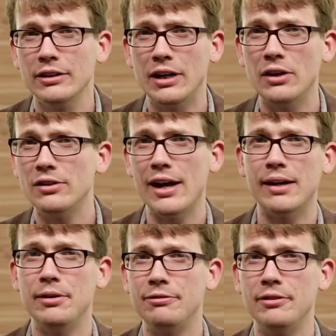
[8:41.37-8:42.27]
Sounds like
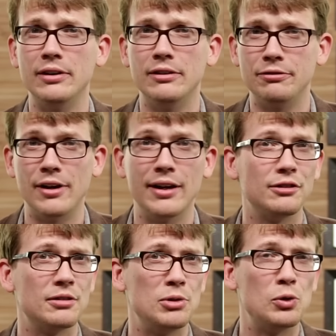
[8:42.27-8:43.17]
it'd be fun to
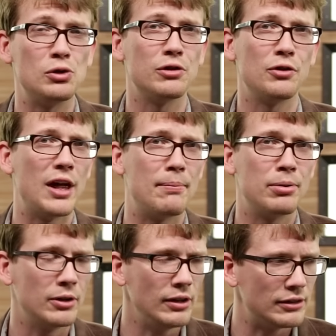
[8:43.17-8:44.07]
find some uses for that
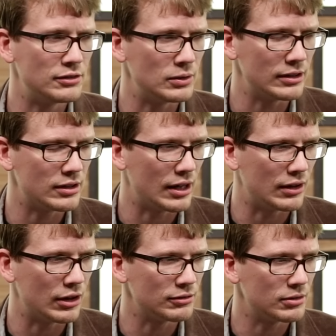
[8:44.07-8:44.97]
per. Let's do it.
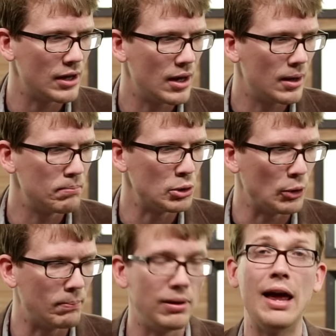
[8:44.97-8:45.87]
There's
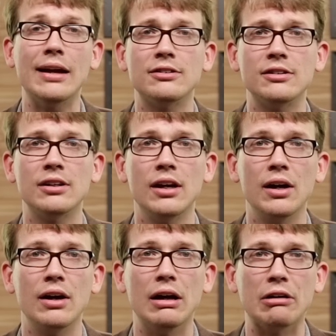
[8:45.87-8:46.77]
perplexed,
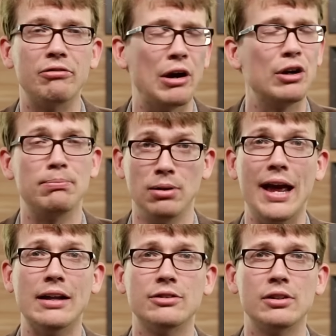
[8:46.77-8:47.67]
like very
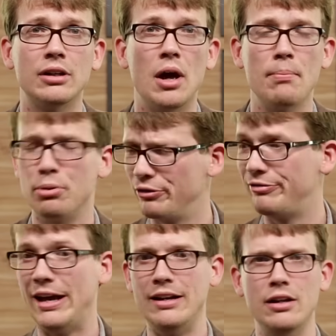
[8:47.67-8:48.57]
plexed.
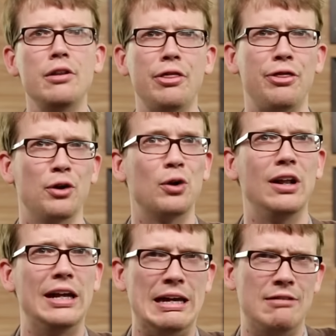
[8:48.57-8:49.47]
Pervaded,
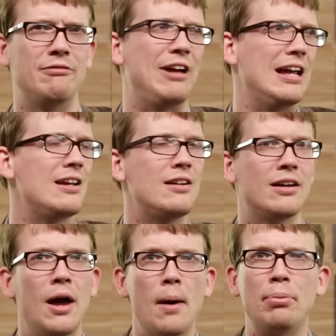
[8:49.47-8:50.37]
thoroughly
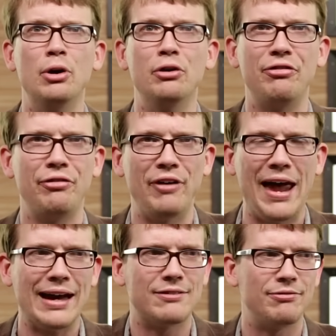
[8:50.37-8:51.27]
invaded.
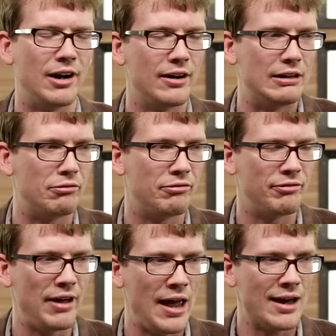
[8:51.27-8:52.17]
Perfect, very
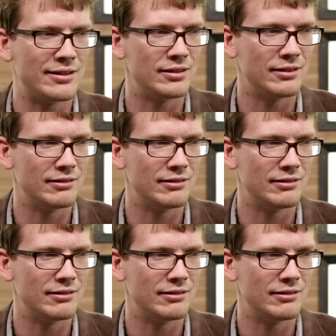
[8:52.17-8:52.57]
fact.